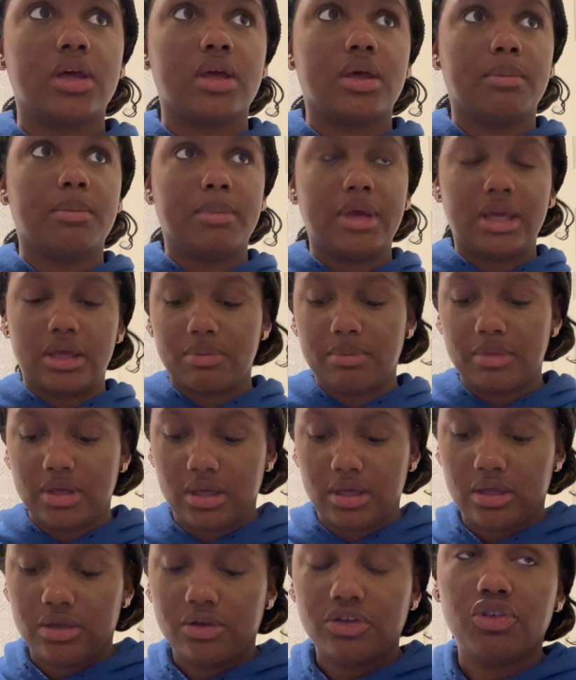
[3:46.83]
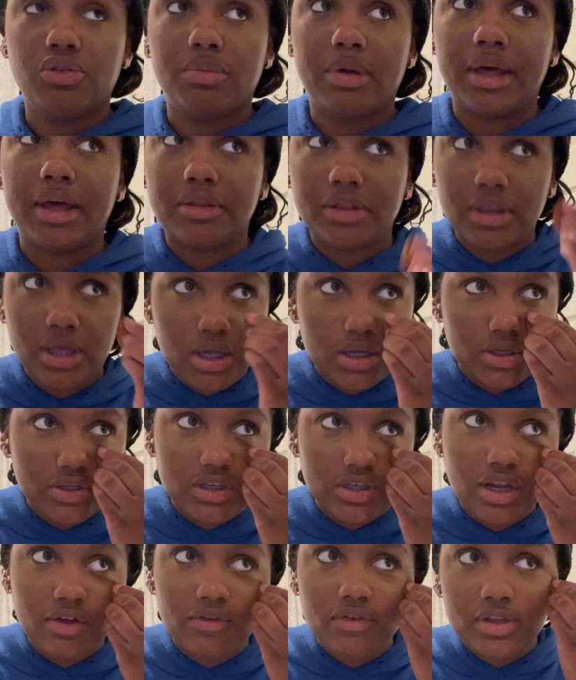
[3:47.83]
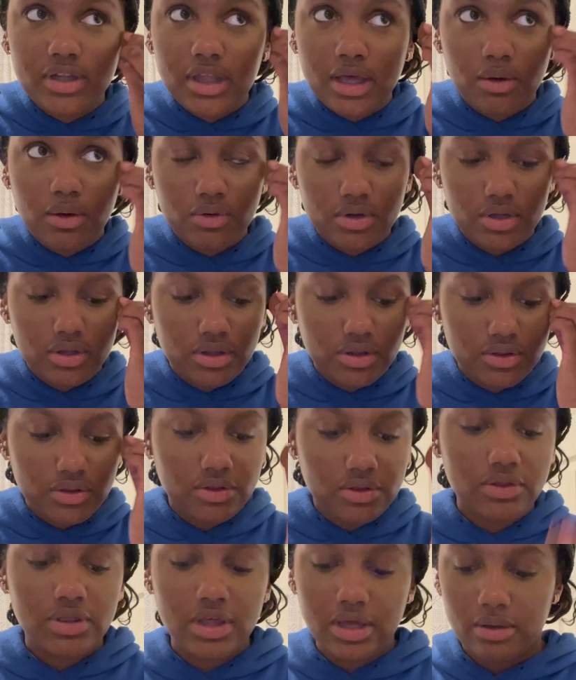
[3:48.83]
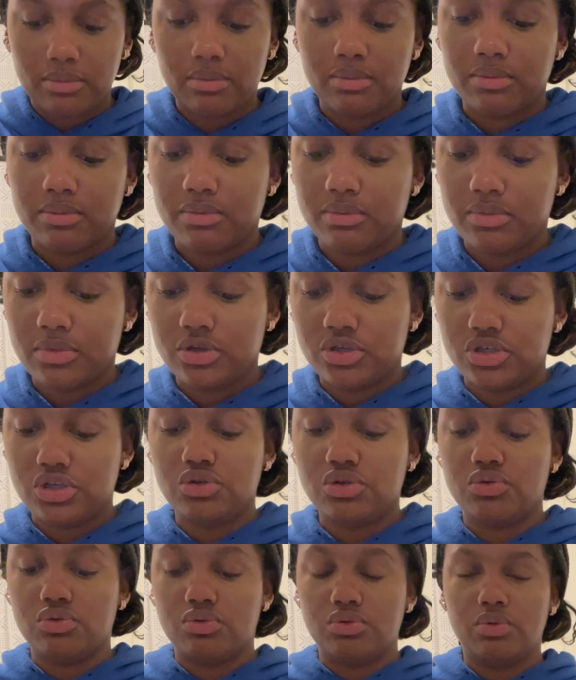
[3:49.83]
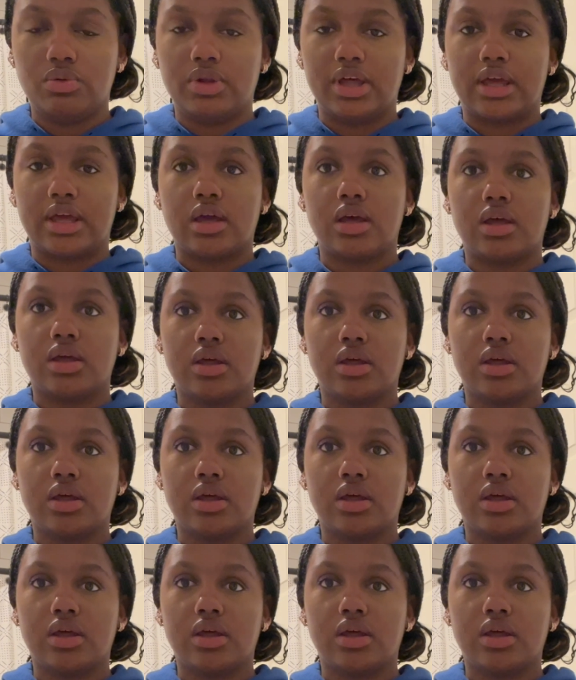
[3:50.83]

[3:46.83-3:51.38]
make me do bad things, and I've allowed them to like